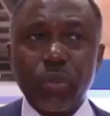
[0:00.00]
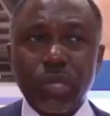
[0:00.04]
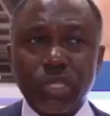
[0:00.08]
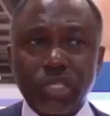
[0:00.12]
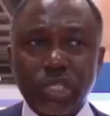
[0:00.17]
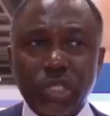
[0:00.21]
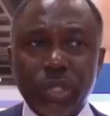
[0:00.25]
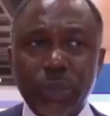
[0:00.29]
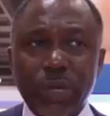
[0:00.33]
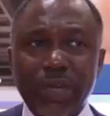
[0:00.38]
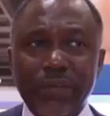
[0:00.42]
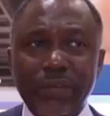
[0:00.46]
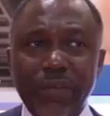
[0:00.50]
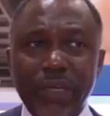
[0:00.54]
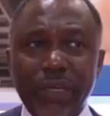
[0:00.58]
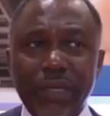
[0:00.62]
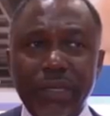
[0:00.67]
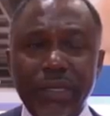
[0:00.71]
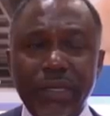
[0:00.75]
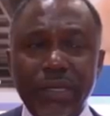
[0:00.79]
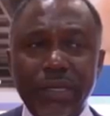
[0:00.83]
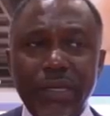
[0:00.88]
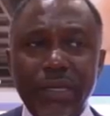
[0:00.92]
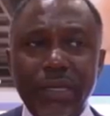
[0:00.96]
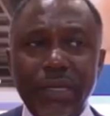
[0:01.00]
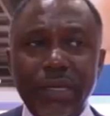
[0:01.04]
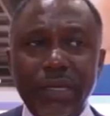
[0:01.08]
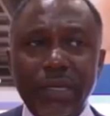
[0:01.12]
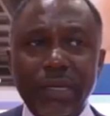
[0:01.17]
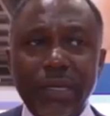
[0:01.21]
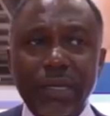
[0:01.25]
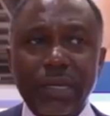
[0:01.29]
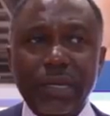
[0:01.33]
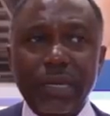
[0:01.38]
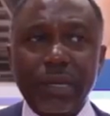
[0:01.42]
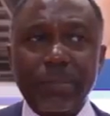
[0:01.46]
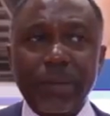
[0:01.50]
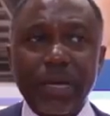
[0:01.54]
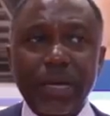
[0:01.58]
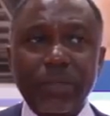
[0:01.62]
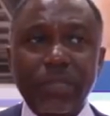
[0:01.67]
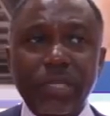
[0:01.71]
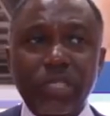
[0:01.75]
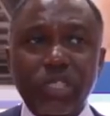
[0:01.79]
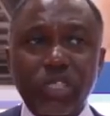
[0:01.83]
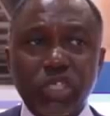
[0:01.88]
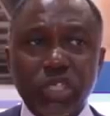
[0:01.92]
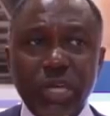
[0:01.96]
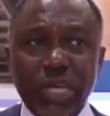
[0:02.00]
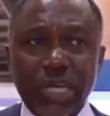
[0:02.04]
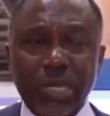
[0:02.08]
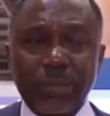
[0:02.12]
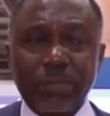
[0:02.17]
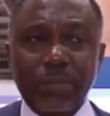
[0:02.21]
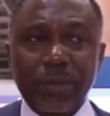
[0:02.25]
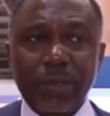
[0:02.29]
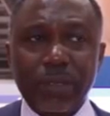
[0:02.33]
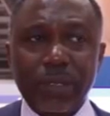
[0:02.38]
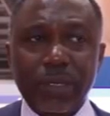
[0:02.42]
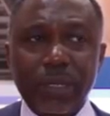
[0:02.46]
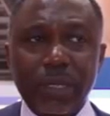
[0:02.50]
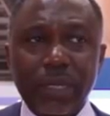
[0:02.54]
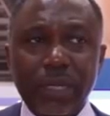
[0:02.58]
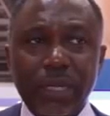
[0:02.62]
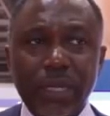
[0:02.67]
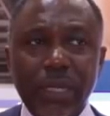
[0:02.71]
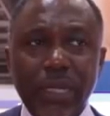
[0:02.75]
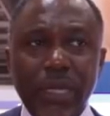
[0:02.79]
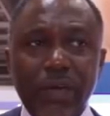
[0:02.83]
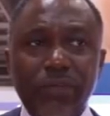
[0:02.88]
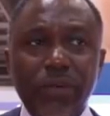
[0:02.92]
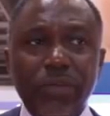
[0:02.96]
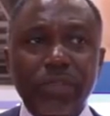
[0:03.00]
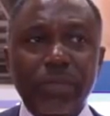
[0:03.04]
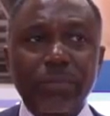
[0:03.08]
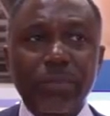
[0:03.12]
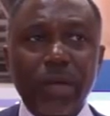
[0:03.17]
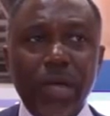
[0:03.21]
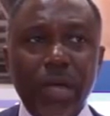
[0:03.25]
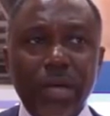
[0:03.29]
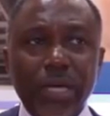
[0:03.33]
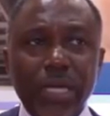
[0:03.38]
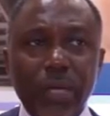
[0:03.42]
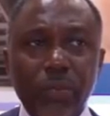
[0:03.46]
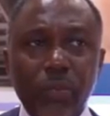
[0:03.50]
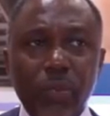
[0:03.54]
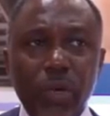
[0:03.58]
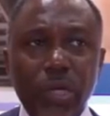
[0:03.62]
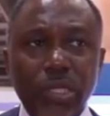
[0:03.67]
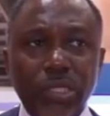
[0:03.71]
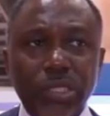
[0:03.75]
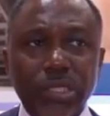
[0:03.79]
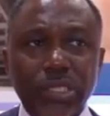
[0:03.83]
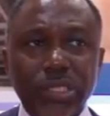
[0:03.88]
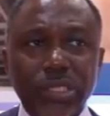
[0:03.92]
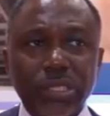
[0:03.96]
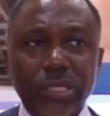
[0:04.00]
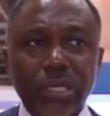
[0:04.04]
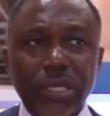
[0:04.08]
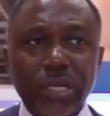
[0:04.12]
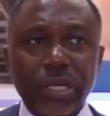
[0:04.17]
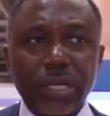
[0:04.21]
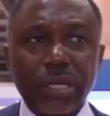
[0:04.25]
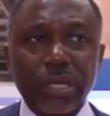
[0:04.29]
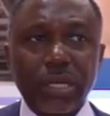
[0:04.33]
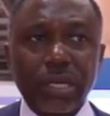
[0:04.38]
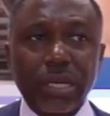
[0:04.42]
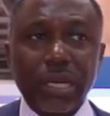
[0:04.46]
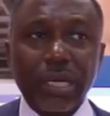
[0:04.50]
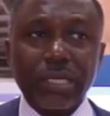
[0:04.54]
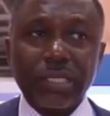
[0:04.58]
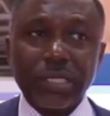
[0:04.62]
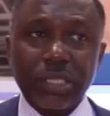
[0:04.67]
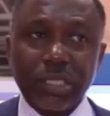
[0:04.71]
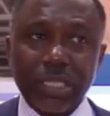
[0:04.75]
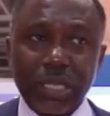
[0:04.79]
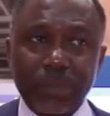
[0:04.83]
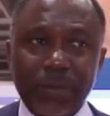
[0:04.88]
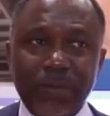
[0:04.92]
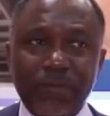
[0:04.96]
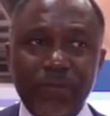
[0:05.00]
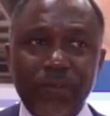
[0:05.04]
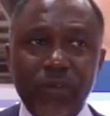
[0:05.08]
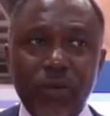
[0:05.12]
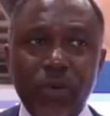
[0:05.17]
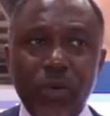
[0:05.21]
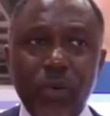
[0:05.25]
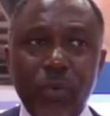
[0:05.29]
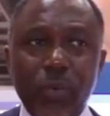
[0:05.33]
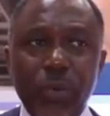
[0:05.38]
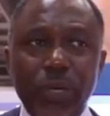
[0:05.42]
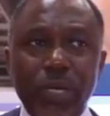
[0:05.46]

whatsoever about the shape uh, of what the market wants. As I said before,